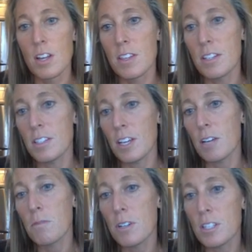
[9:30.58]
The
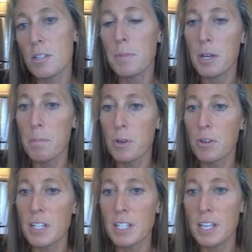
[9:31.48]
second one is the
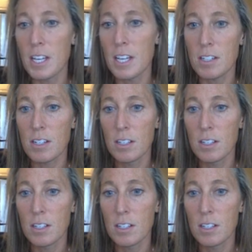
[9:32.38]
McMurray test.